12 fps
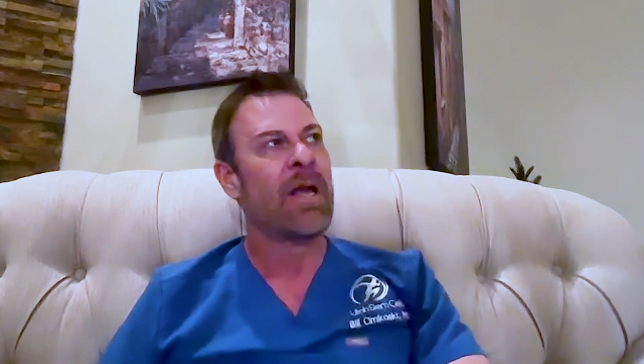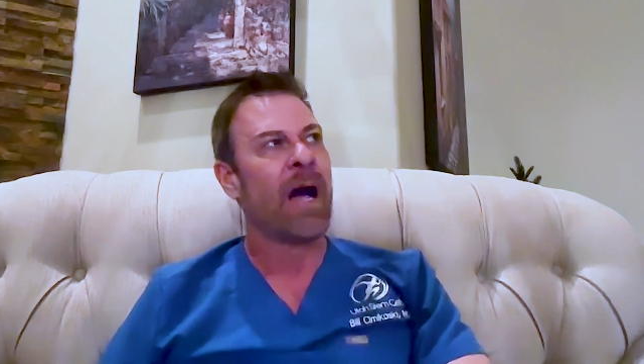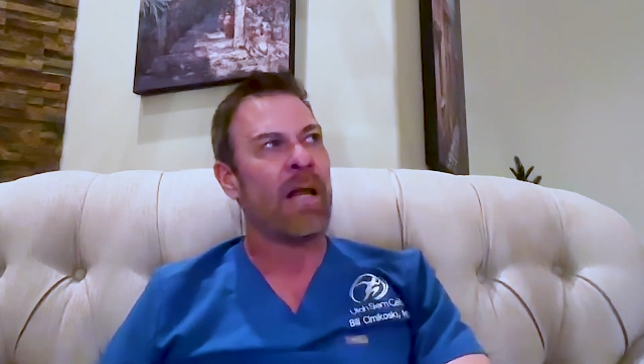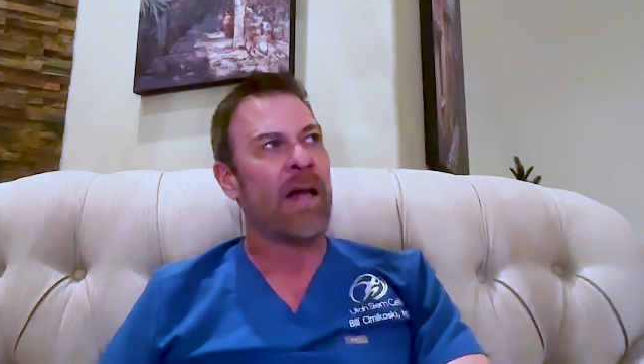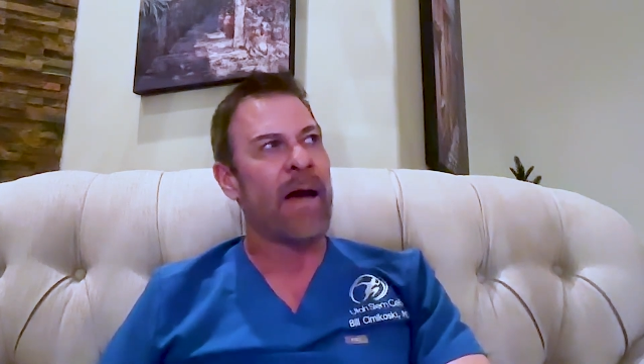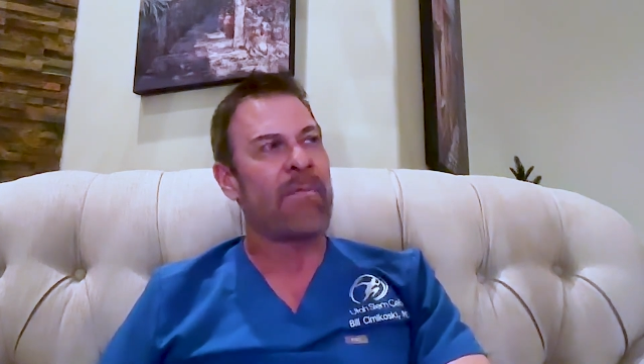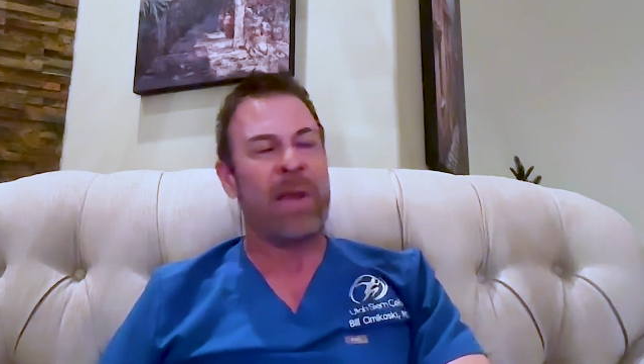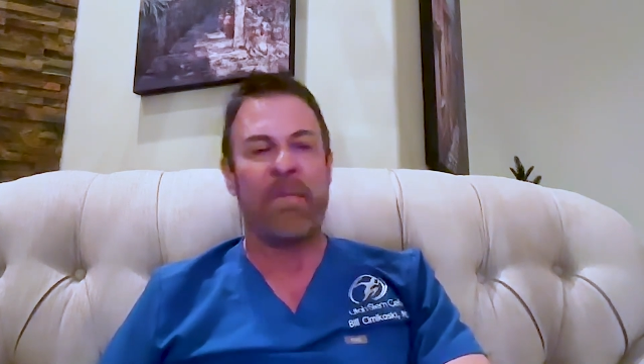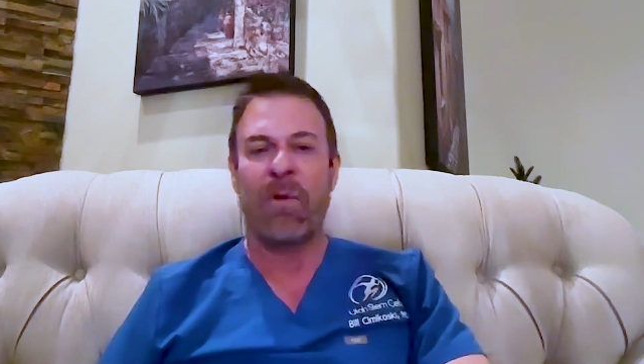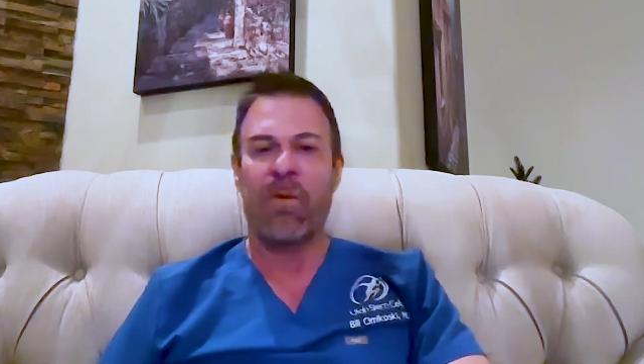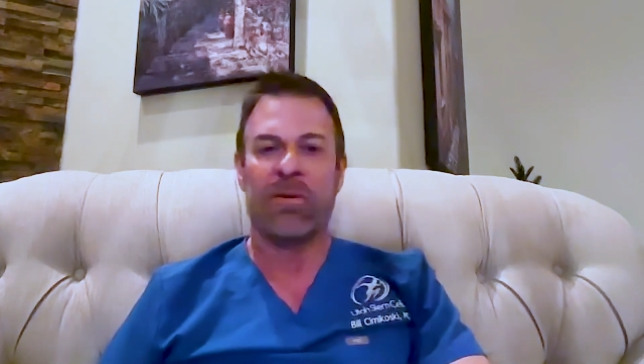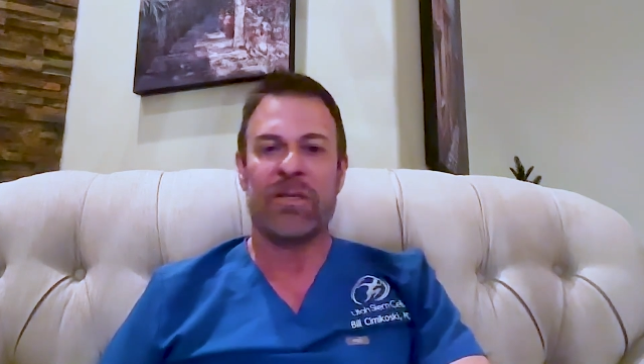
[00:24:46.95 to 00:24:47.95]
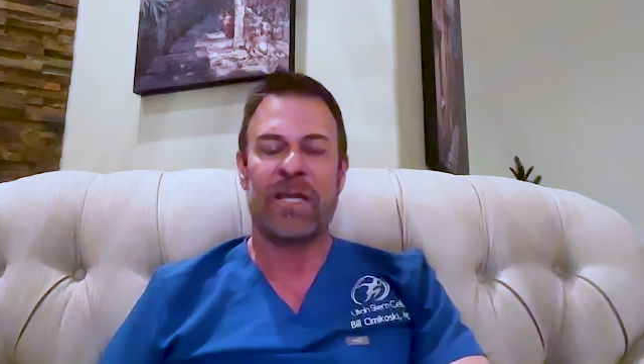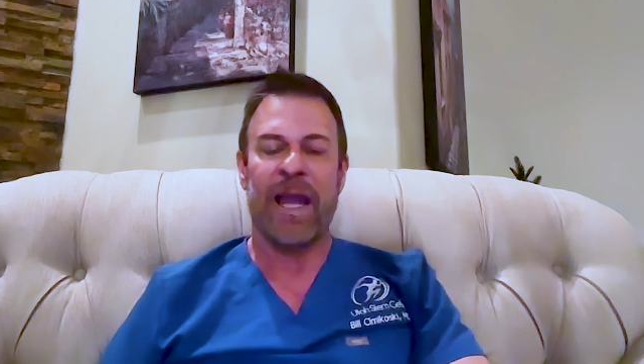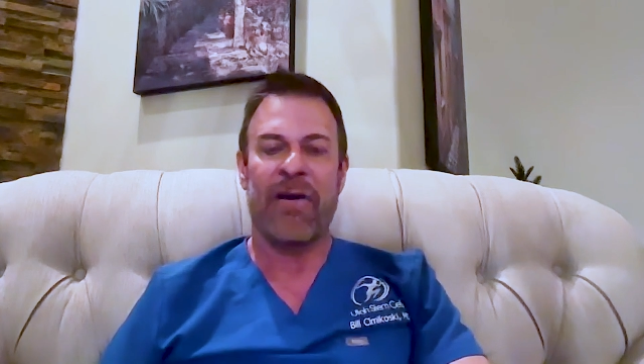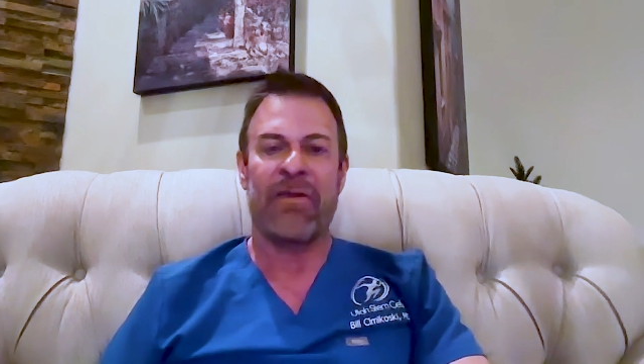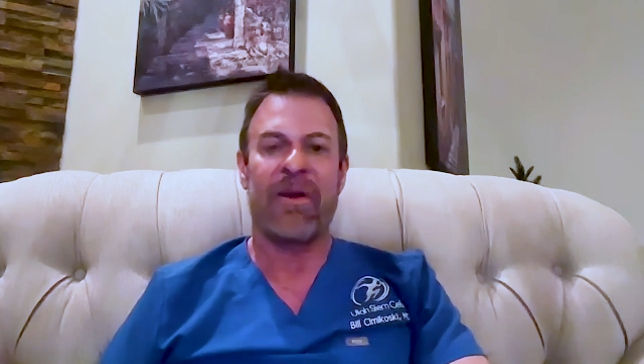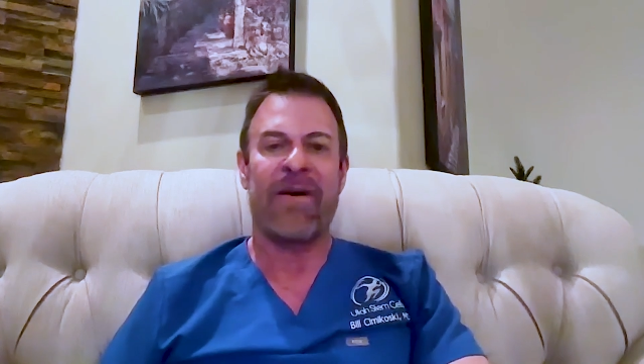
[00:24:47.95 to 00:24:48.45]
A lot of people will
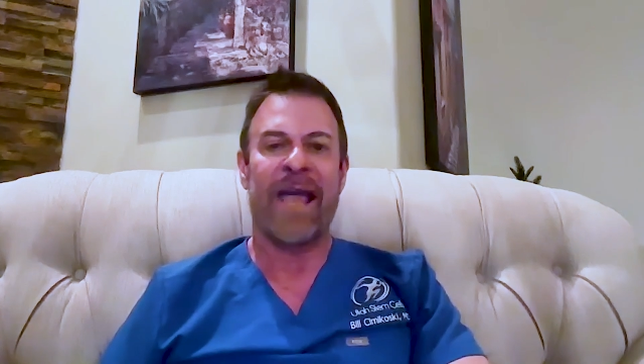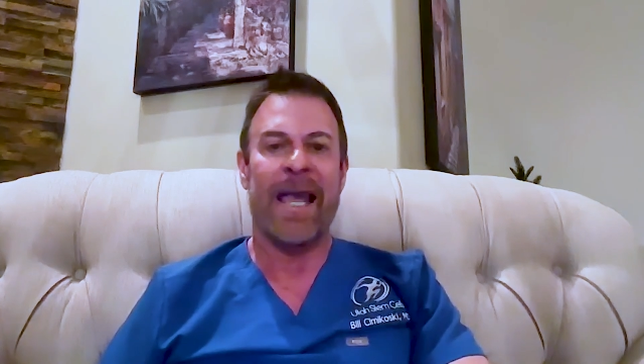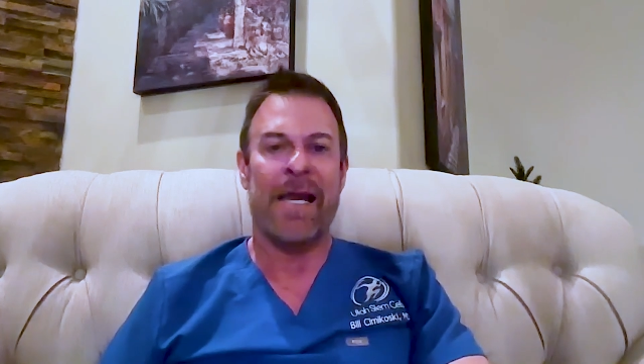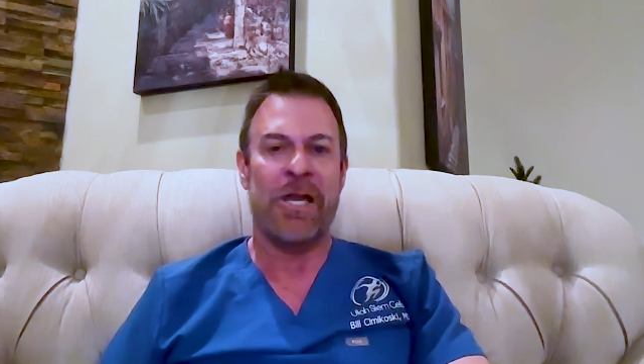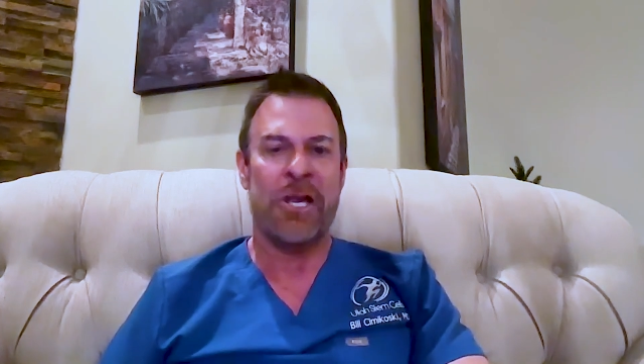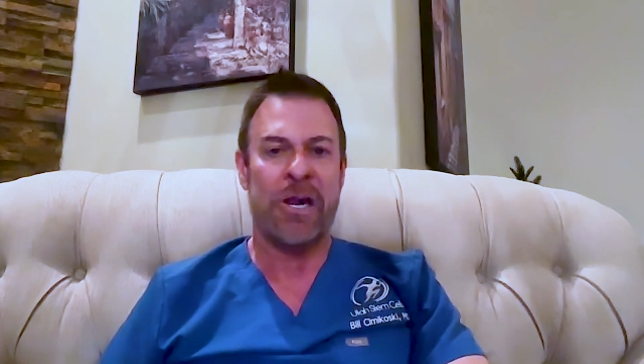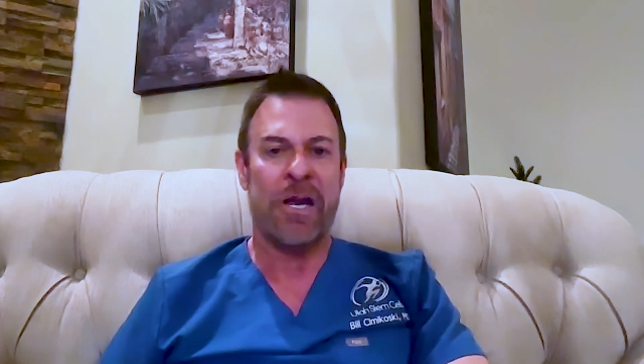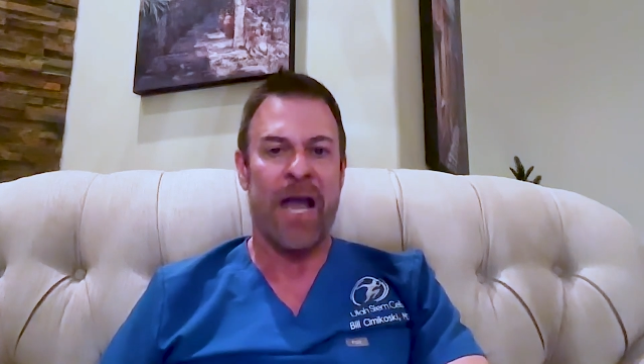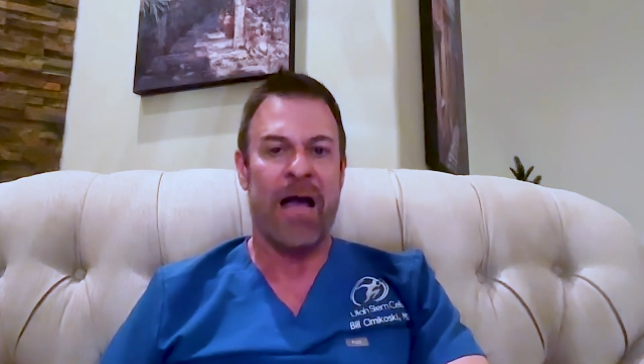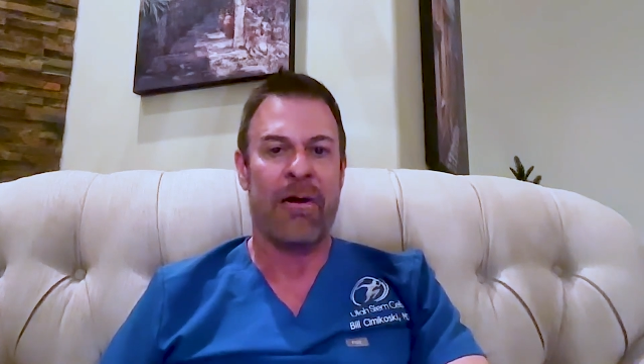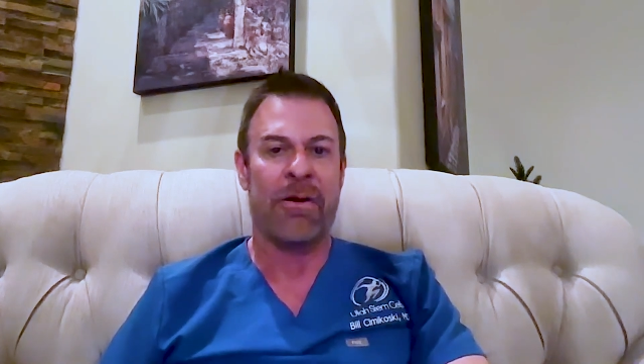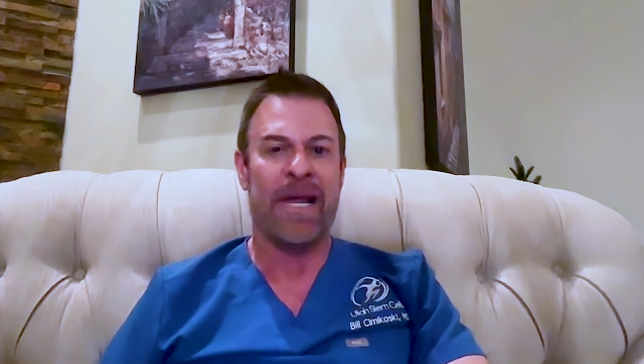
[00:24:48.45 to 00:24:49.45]
tear their ACLs,